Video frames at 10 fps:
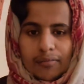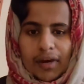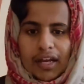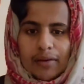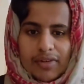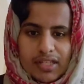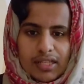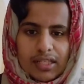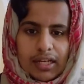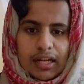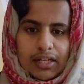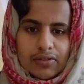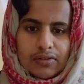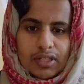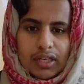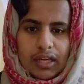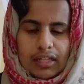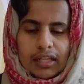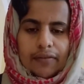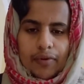my name is Osman Al Harsousi
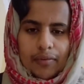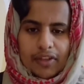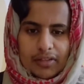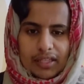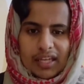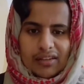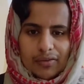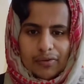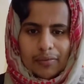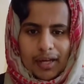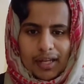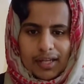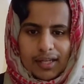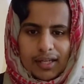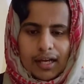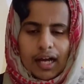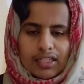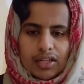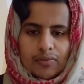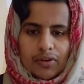and I'm from the Sultanate of Oman. I
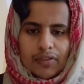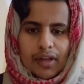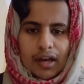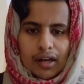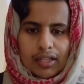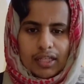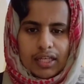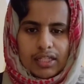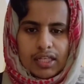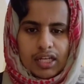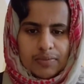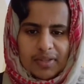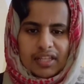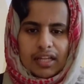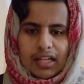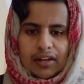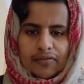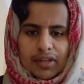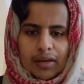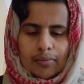celebrate the holidays as spending a lot of
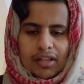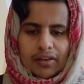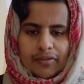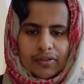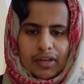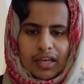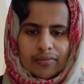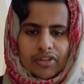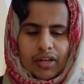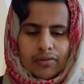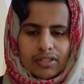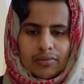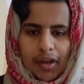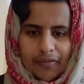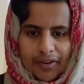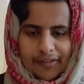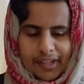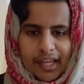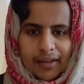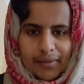time playing video games and watching my favorite
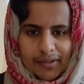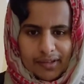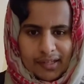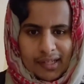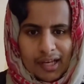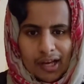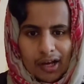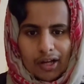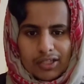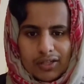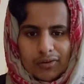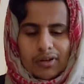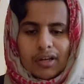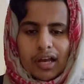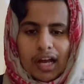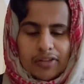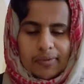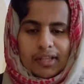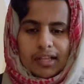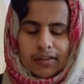anime. Also, I
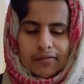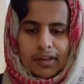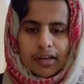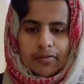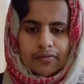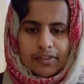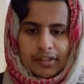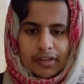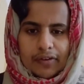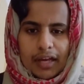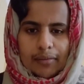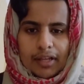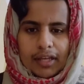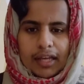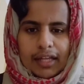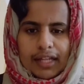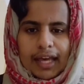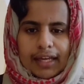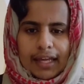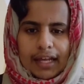spend a lot of time visiting family and
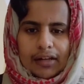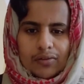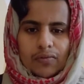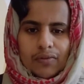hanging out with